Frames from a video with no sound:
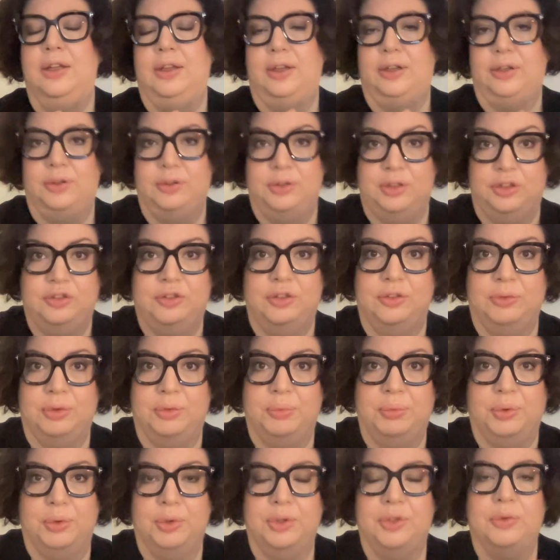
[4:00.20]
a condition
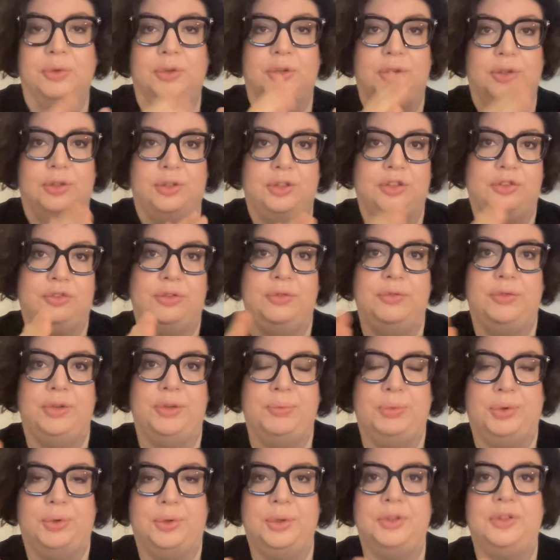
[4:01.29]
report or condition
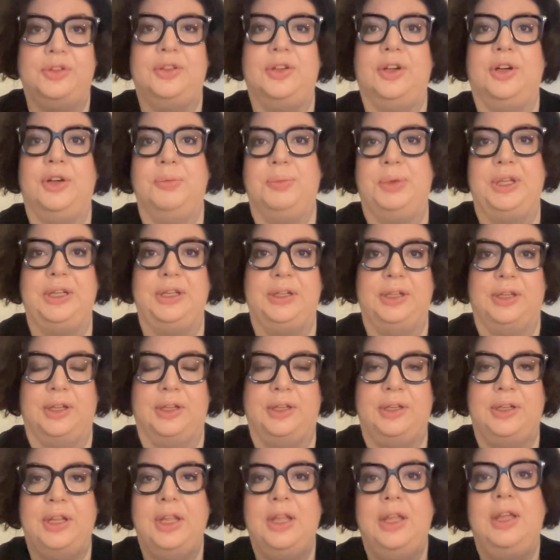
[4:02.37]
reports are being
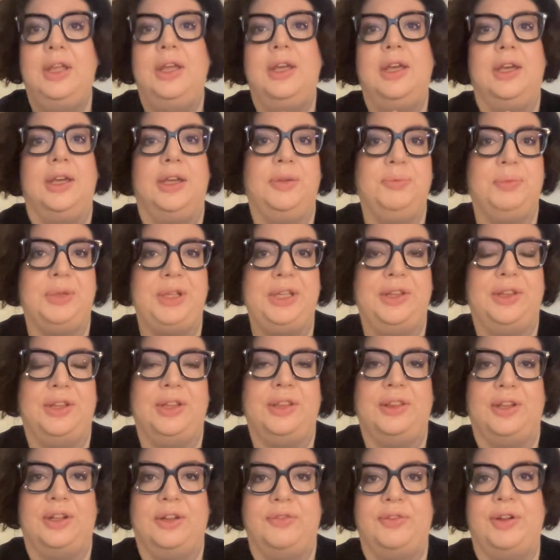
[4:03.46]
done, and B, that
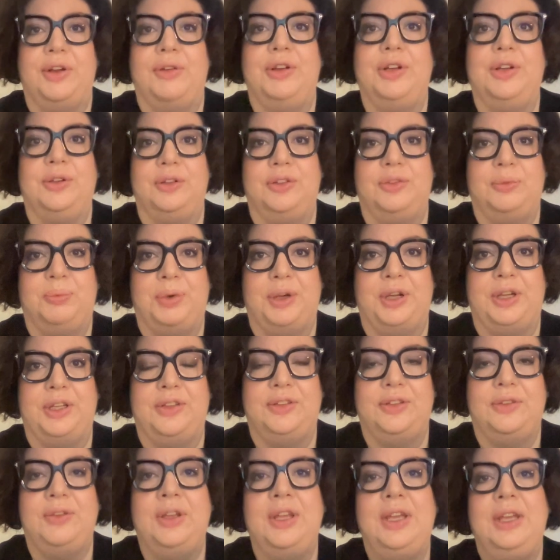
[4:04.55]
they are very
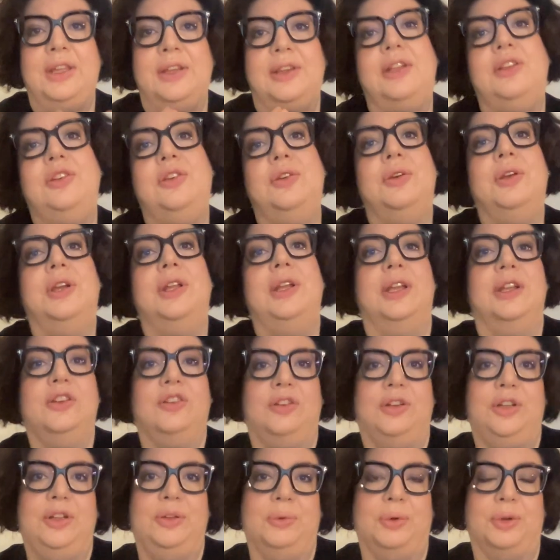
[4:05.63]
comprehensive, that you can
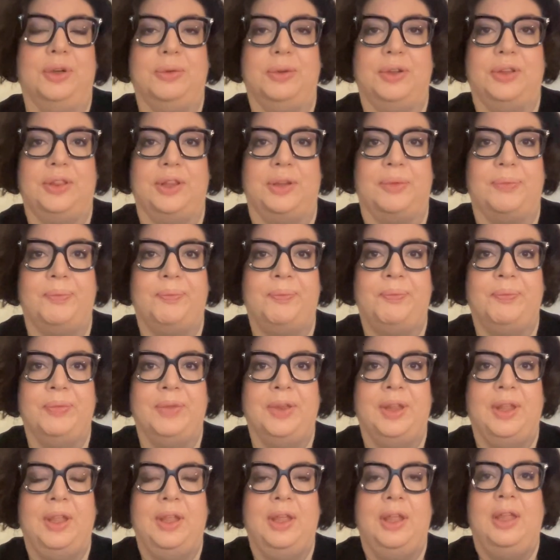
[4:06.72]
actually work with them.
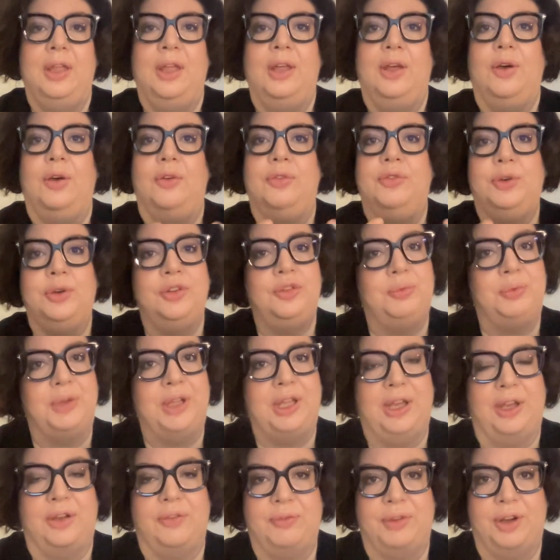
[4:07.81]
Of course, we
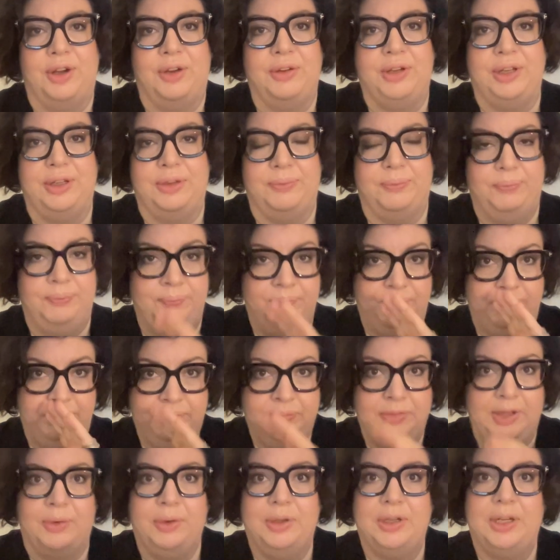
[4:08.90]
have very
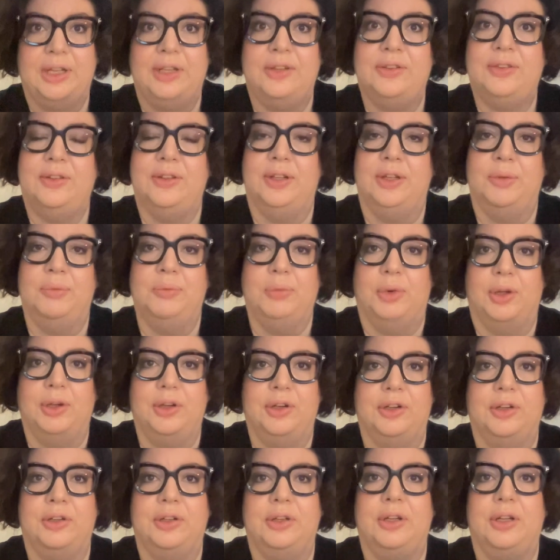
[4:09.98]
nowadays
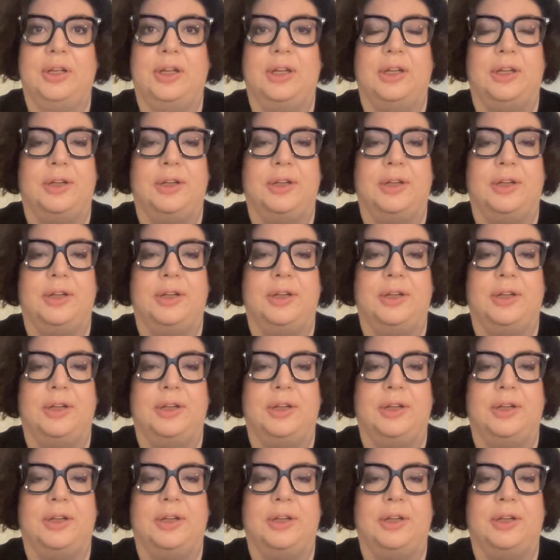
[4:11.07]
modern